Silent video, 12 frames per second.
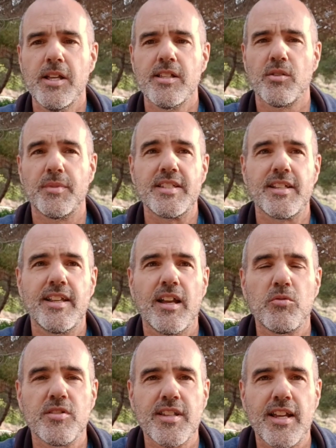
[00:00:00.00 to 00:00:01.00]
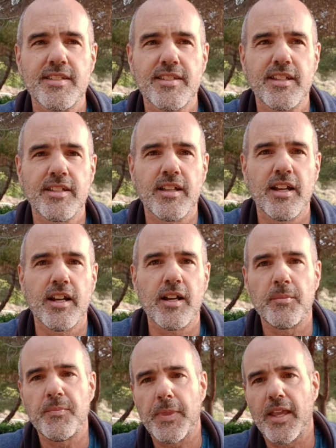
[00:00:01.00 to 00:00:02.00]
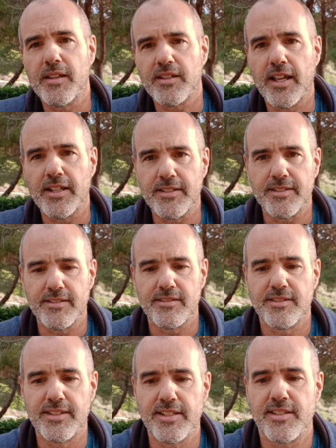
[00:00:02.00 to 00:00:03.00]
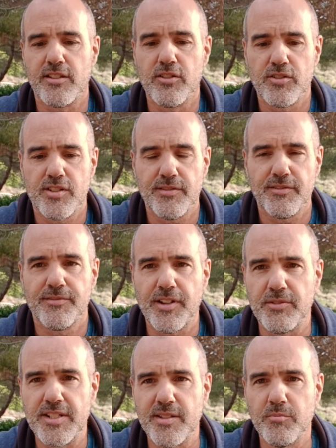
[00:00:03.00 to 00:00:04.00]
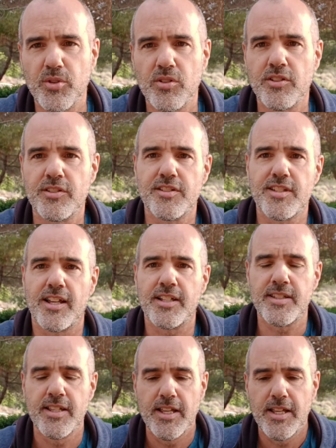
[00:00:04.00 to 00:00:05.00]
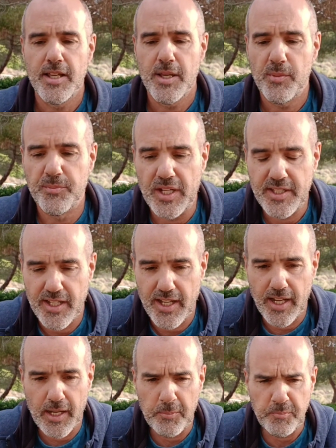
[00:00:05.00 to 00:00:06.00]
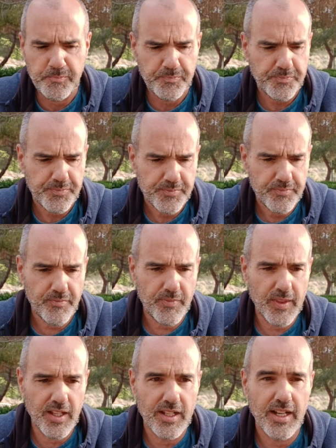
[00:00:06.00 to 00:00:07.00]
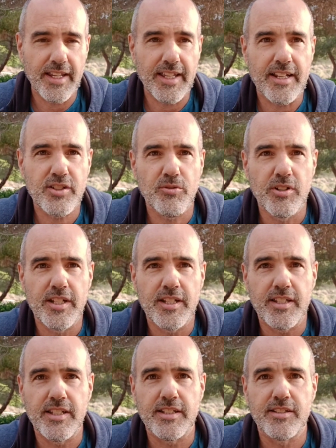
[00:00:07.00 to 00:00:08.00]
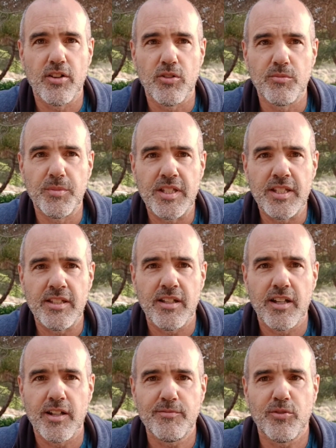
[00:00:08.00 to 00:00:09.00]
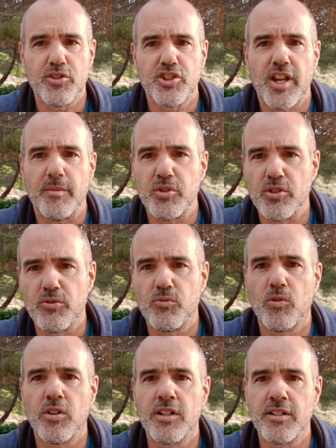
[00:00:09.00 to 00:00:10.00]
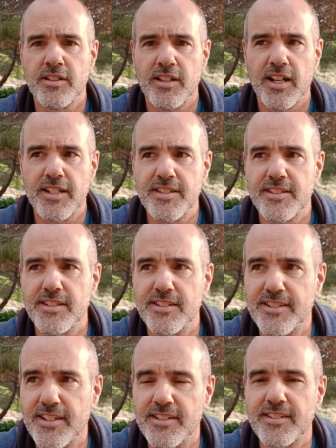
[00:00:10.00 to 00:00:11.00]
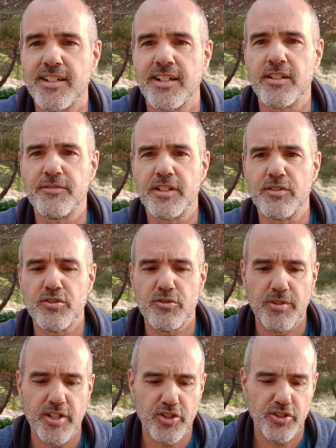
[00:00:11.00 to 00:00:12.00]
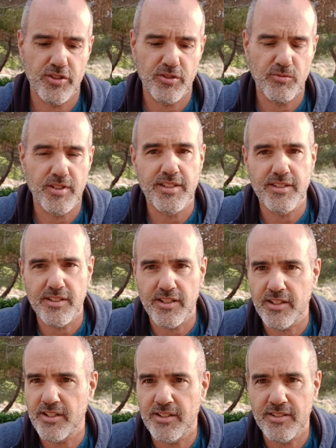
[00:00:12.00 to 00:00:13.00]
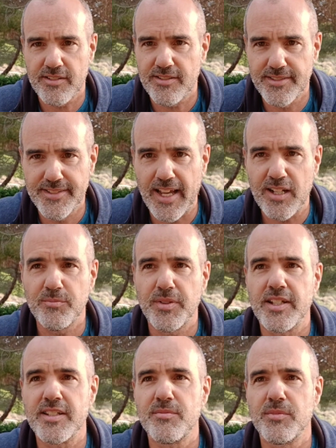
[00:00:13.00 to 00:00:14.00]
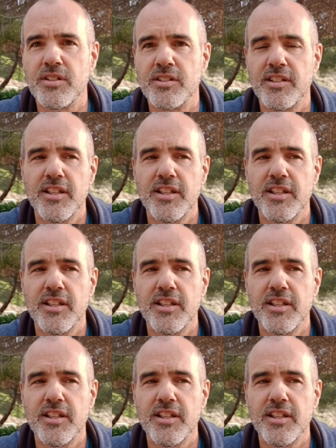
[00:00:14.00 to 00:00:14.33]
So basically, I was asking, and this looks very simple on the slides, but like, actually, he told me for chapter 1, I see this kind of illustration with that placement.